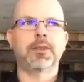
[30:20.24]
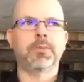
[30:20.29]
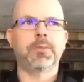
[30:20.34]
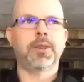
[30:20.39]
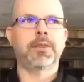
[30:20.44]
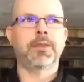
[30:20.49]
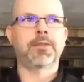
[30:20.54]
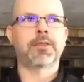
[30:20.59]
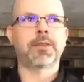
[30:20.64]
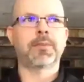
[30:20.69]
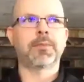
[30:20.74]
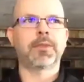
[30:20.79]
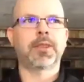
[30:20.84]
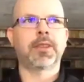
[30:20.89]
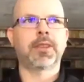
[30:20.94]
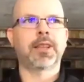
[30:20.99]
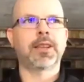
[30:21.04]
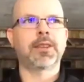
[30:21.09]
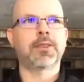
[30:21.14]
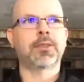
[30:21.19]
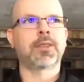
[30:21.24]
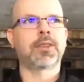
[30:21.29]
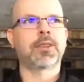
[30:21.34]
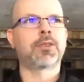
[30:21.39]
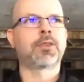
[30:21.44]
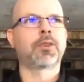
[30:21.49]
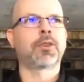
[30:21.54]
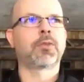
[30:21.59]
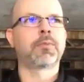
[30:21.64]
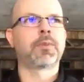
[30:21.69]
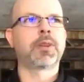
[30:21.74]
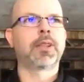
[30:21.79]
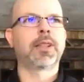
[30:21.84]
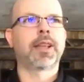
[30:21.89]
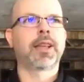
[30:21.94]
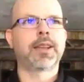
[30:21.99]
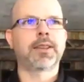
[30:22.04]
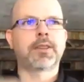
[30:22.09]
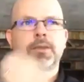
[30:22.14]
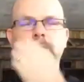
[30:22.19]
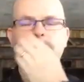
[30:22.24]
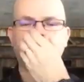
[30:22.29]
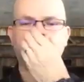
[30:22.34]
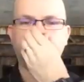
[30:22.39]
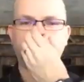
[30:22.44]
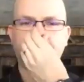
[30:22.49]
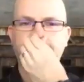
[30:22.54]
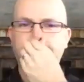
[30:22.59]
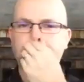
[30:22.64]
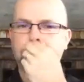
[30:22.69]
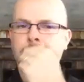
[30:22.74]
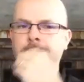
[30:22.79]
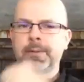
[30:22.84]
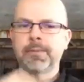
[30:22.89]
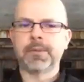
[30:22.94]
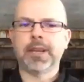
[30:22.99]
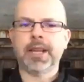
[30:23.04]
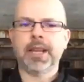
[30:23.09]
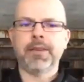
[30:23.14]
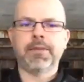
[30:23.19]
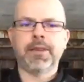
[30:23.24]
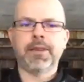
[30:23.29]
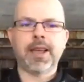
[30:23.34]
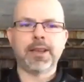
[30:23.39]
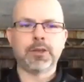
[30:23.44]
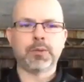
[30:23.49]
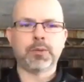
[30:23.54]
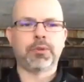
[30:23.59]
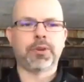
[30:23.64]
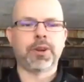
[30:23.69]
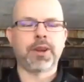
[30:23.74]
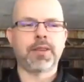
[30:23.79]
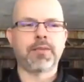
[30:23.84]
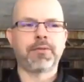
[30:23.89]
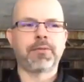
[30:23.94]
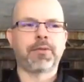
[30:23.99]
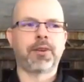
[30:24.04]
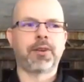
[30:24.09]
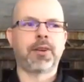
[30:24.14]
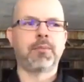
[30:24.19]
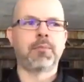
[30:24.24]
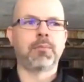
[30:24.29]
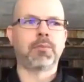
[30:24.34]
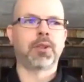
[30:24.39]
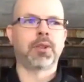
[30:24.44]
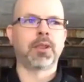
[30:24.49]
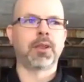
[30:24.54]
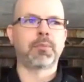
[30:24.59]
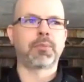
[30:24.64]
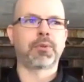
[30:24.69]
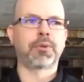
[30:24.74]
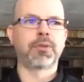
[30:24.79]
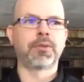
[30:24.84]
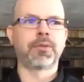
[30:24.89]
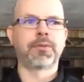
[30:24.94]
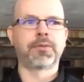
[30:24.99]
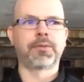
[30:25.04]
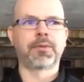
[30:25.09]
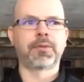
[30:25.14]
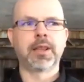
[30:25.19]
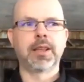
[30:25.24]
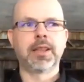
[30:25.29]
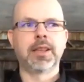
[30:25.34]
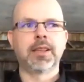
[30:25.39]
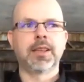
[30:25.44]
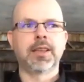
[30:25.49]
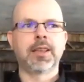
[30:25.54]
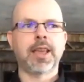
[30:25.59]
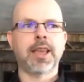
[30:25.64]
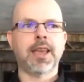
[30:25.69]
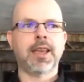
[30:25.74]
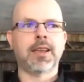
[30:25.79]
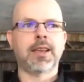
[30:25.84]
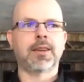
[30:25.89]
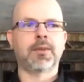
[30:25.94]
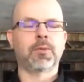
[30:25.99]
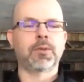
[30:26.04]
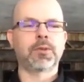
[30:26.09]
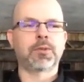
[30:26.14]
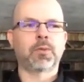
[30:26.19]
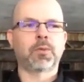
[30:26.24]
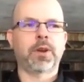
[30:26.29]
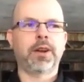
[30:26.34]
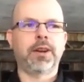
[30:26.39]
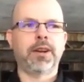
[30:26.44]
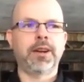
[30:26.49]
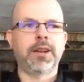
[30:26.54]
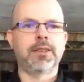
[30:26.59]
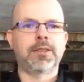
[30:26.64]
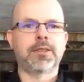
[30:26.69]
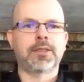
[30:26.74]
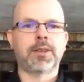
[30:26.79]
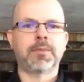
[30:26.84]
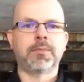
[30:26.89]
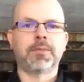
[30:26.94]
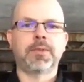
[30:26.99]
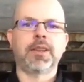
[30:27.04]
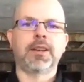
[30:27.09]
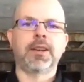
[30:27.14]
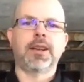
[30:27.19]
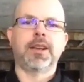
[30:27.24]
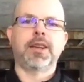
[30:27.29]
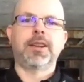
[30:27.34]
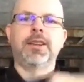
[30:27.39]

me of something Leslie showed me last week. Um, Dave Asprey from Bulletproof was wearing something on